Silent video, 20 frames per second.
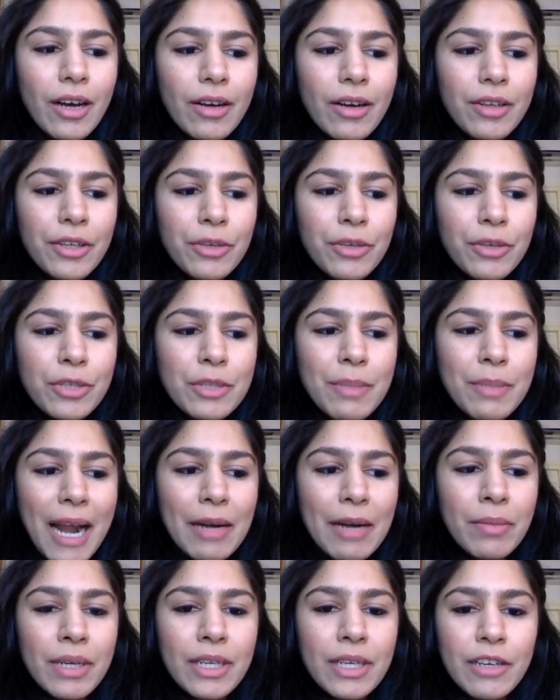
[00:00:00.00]
used
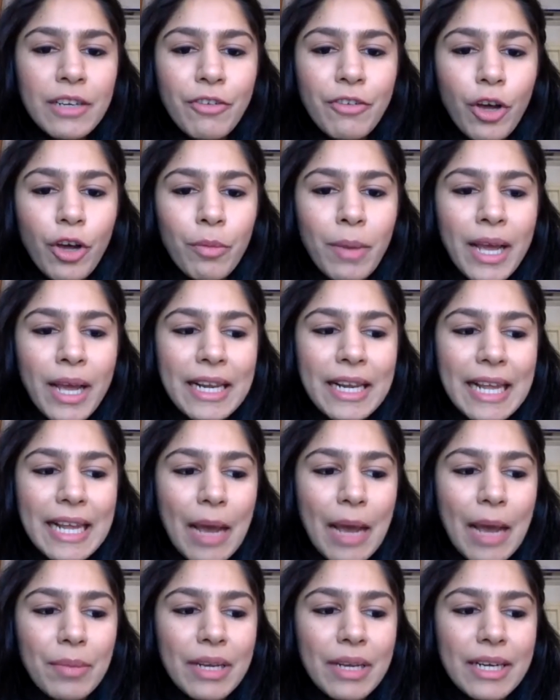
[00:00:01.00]
badminton for my
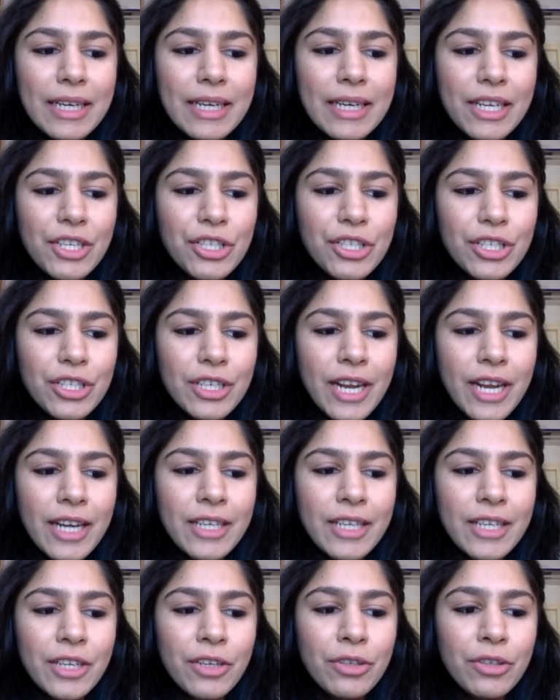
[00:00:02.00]
rehabilitation, and
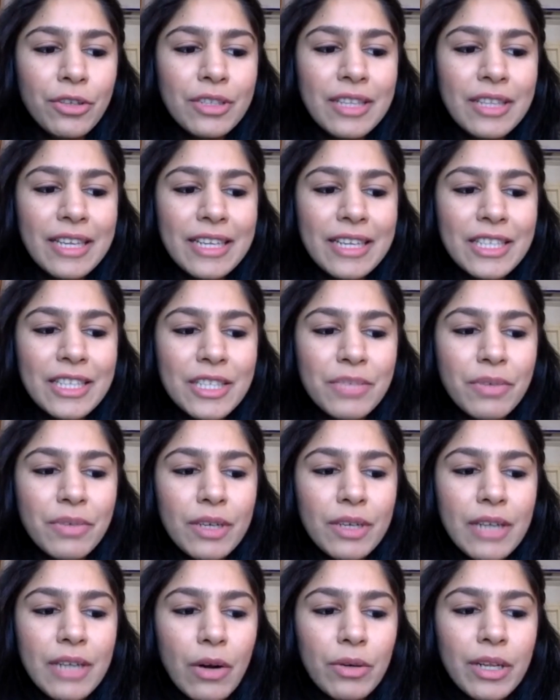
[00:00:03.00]
things
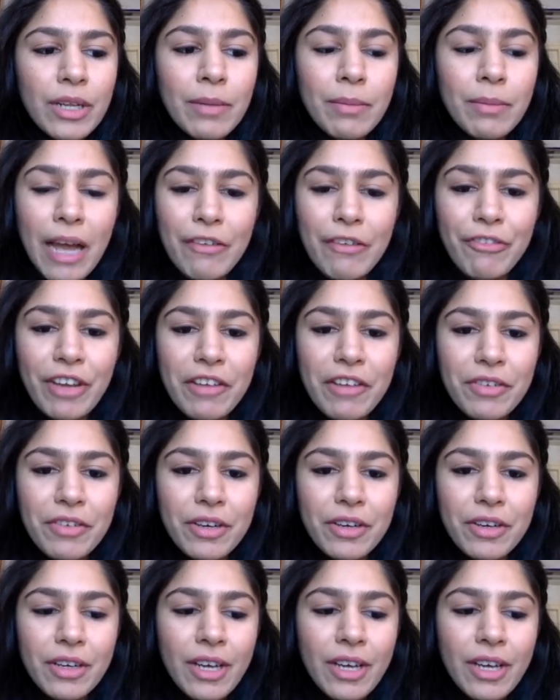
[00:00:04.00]
worked out in my favor.